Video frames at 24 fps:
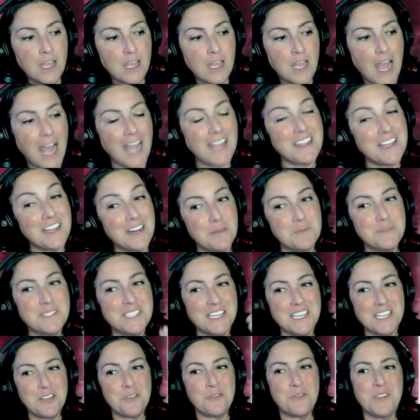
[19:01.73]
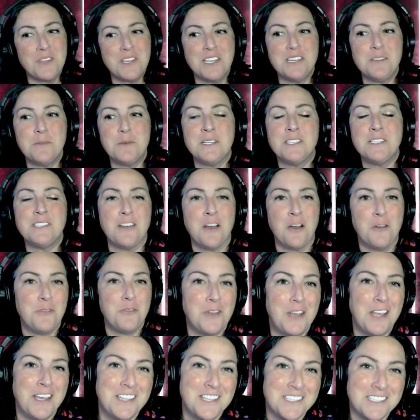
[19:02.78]
and then I'm sitting here thinking to myself, okay,
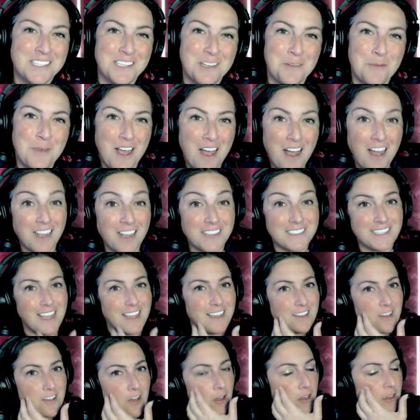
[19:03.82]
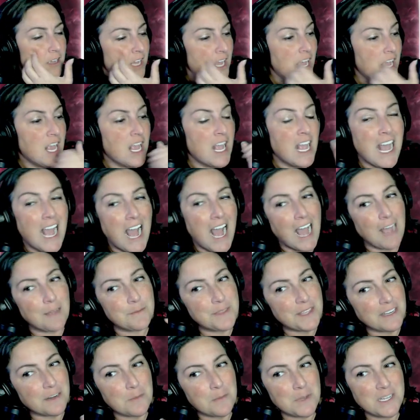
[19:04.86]
this is going to be a hot take, y'all. I'm
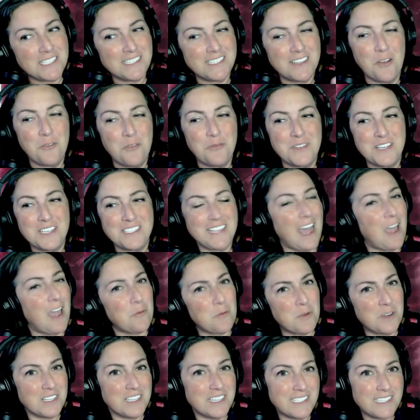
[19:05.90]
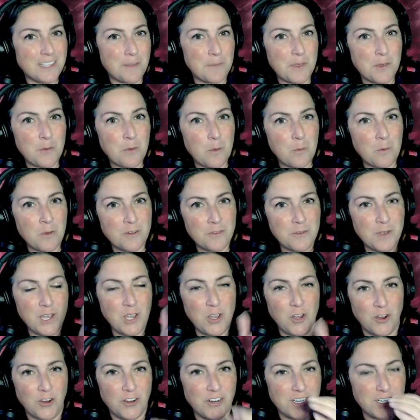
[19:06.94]
thinking to myself, is that really something we want to
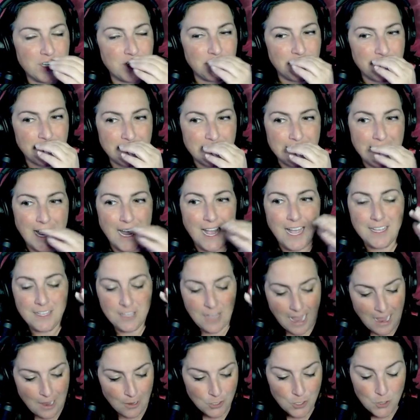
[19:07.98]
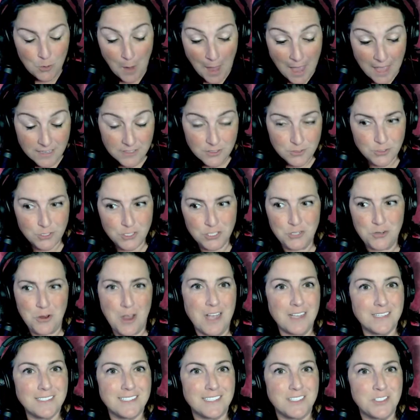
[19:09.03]
encourage? Is that how you handle
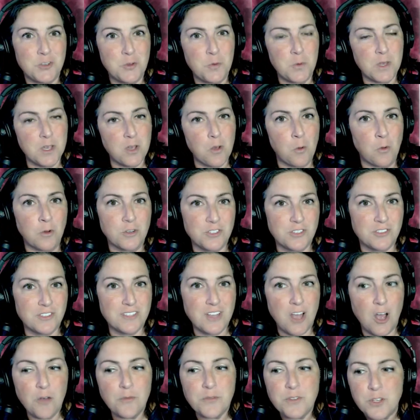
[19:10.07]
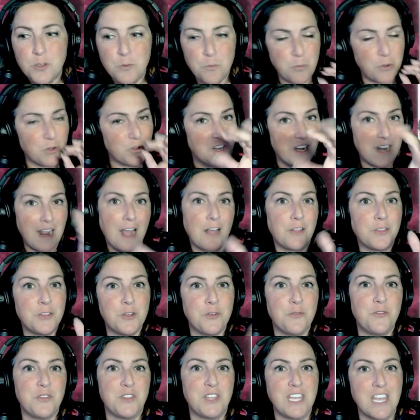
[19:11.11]
stress is you record yourself and you put it out there
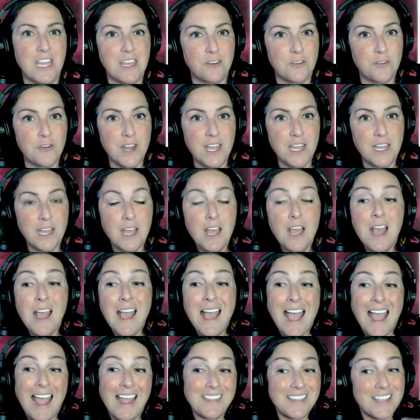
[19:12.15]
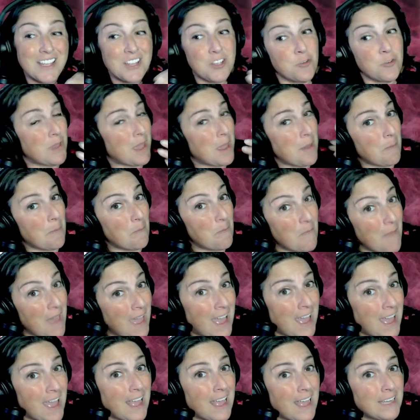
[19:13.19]
for the internet and then you get
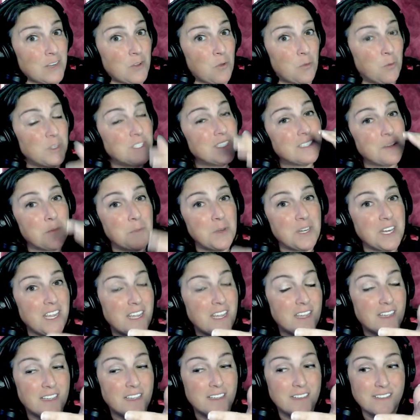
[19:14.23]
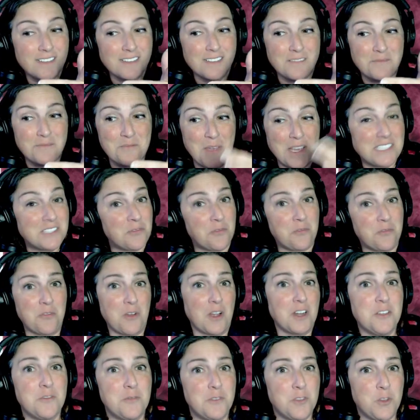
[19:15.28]
mad when somebody makes fun
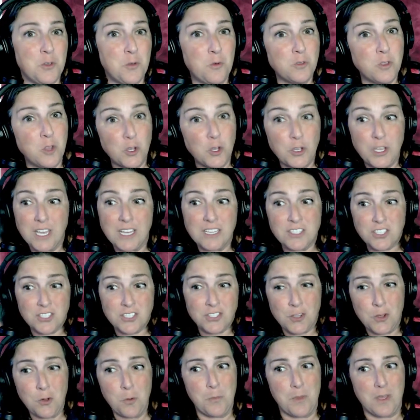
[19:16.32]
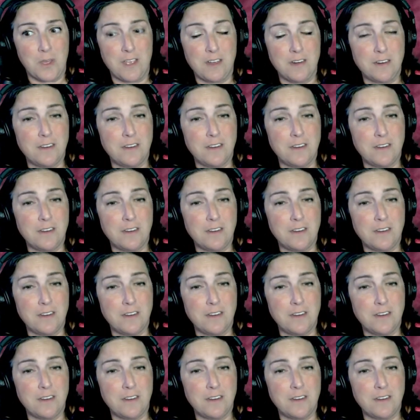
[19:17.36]
of you looking stupid?